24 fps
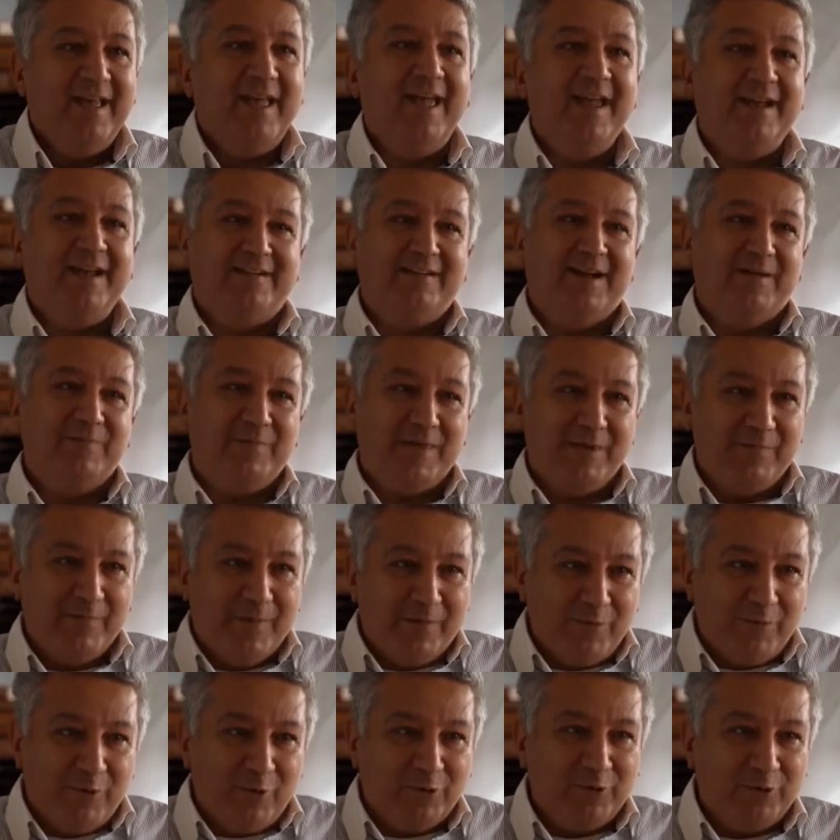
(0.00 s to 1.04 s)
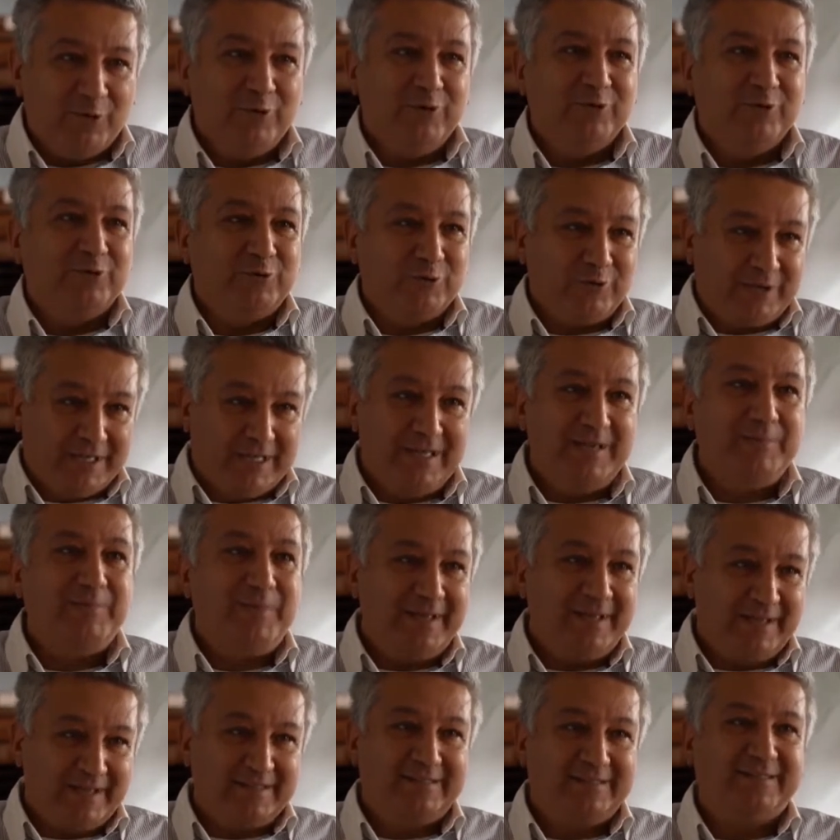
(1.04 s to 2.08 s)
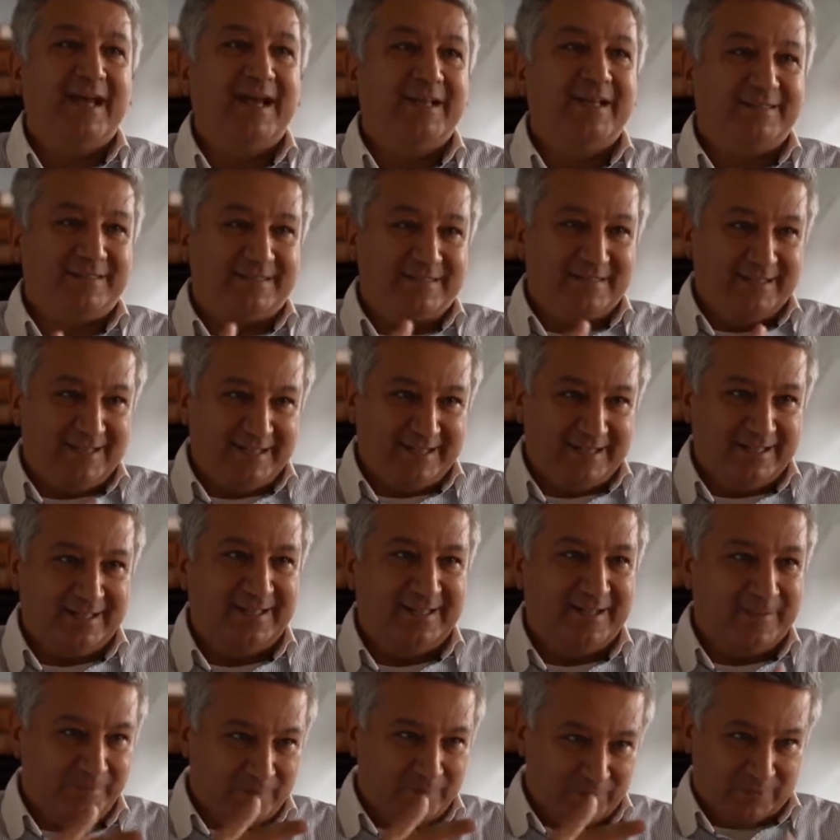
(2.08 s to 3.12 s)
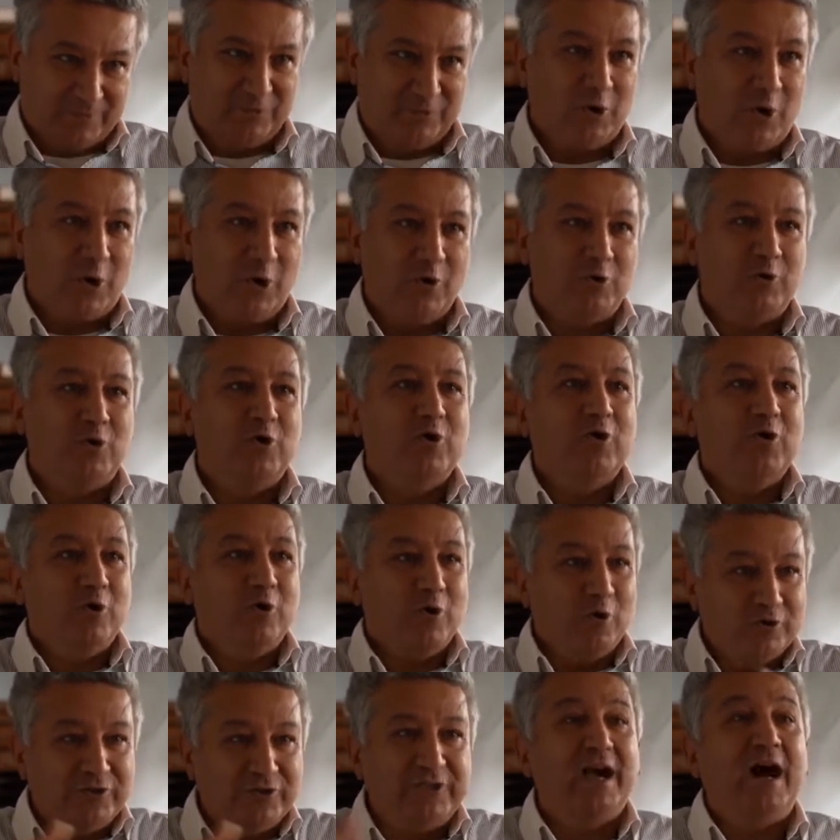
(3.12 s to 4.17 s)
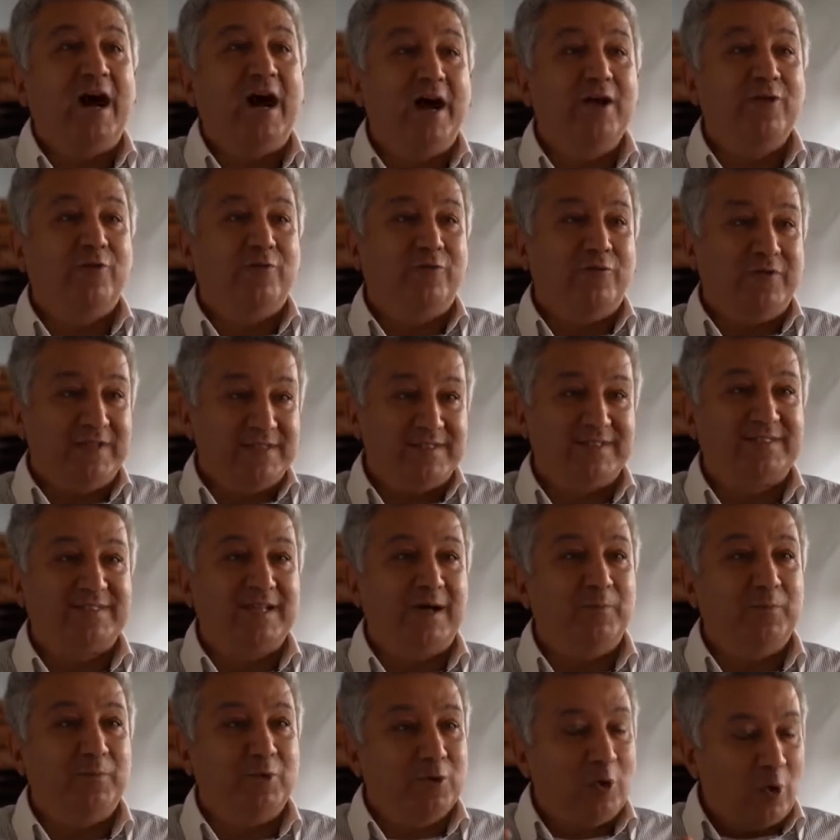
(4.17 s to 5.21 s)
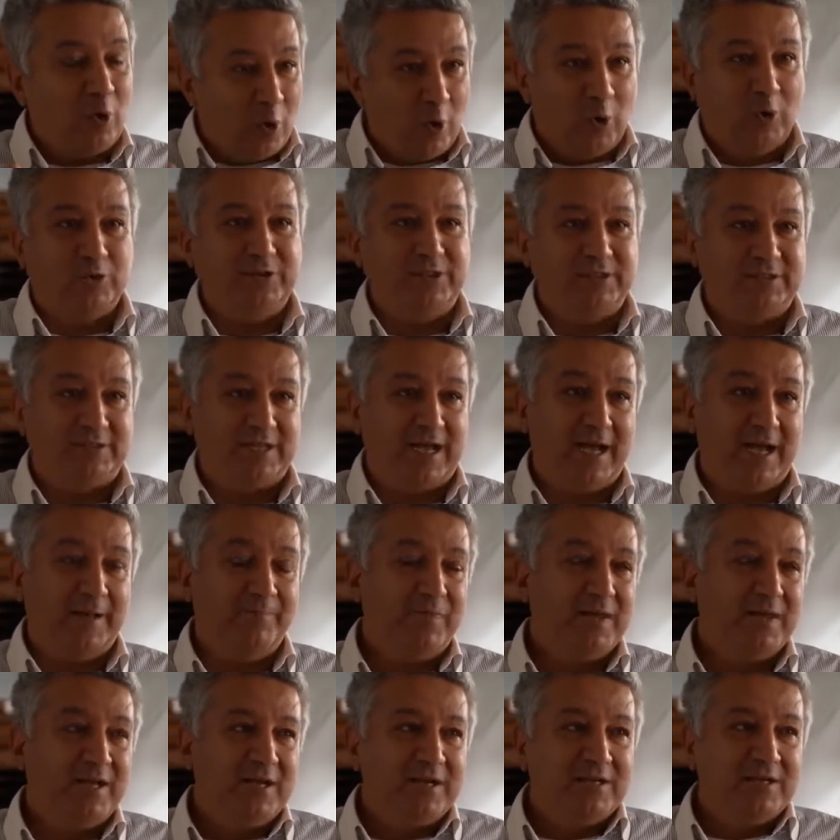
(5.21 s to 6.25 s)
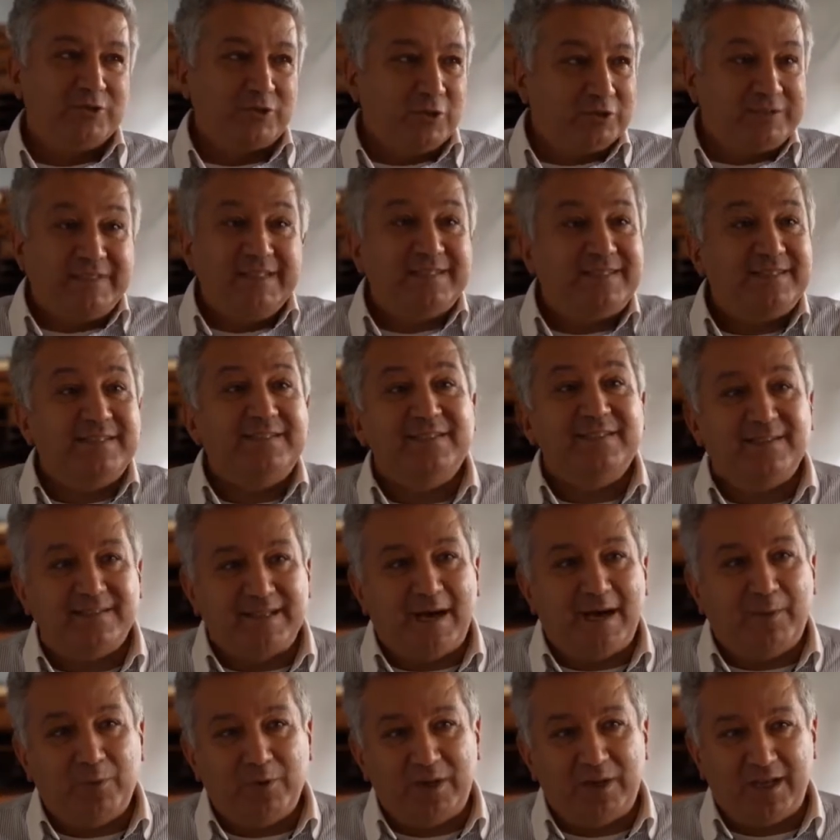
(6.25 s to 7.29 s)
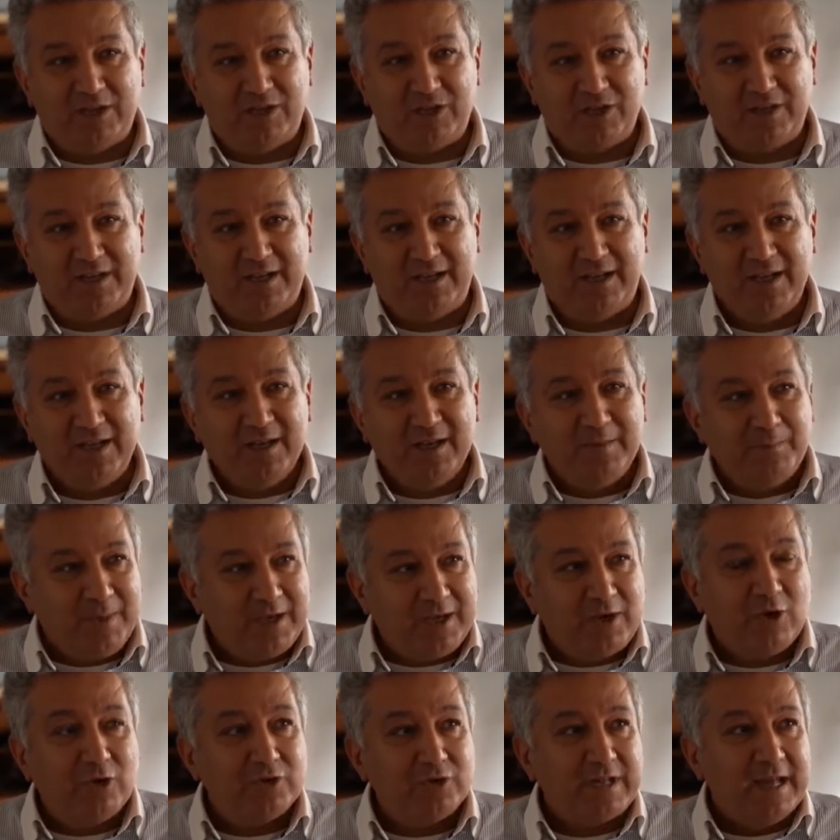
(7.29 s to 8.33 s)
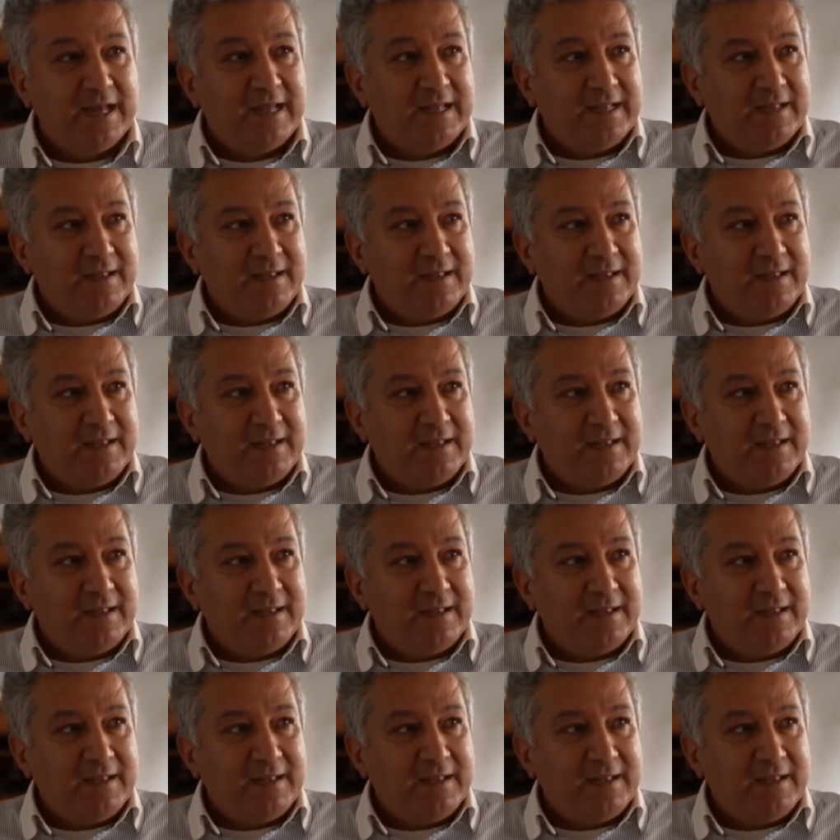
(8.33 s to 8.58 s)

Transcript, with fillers: Ekrem İmamoğlu, to keeping that uh, dog on the eye of Istanbul all the time. So this is Istanbul actually, because